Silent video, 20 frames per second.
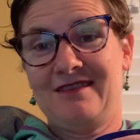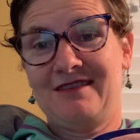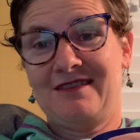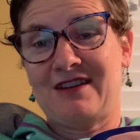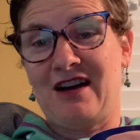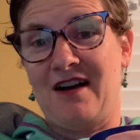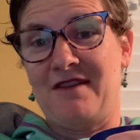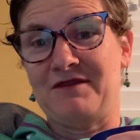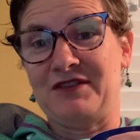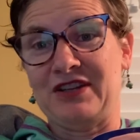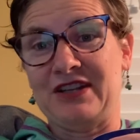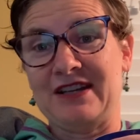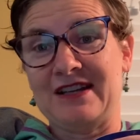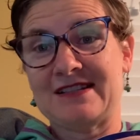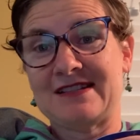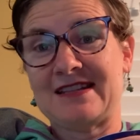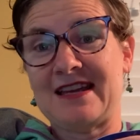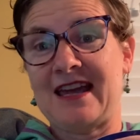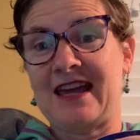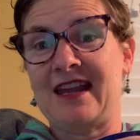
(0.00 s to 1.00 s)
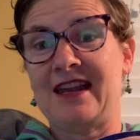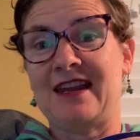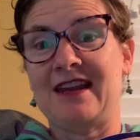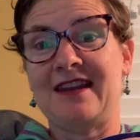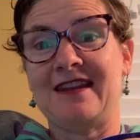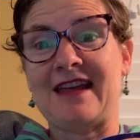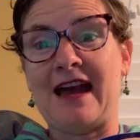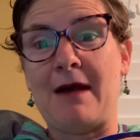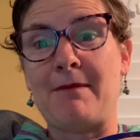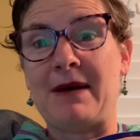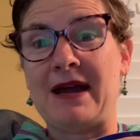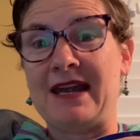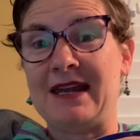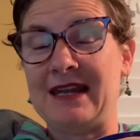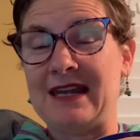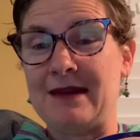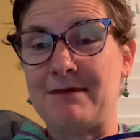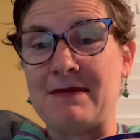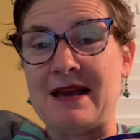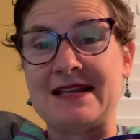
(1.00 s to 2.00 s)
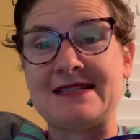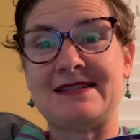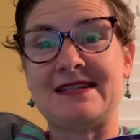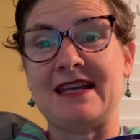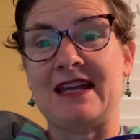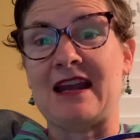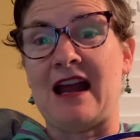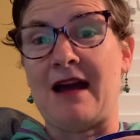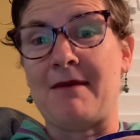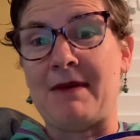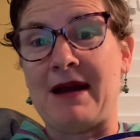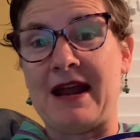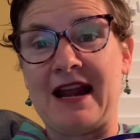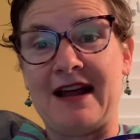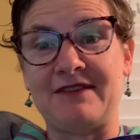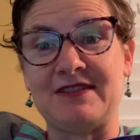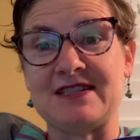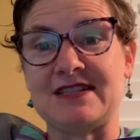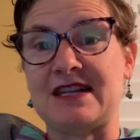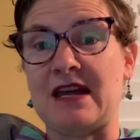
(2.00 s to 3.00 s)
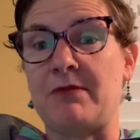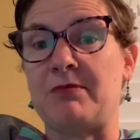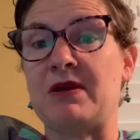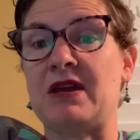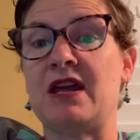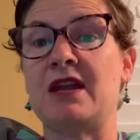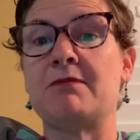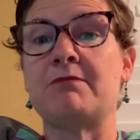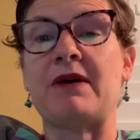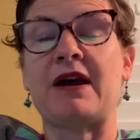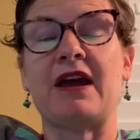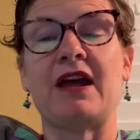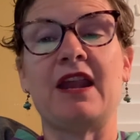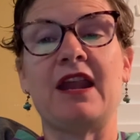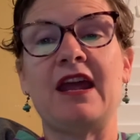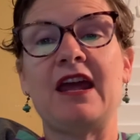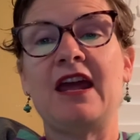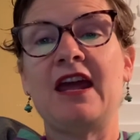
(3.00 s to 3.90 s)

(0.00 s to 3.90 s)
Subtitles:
conflicts, and that might get messy and I might have to step in, but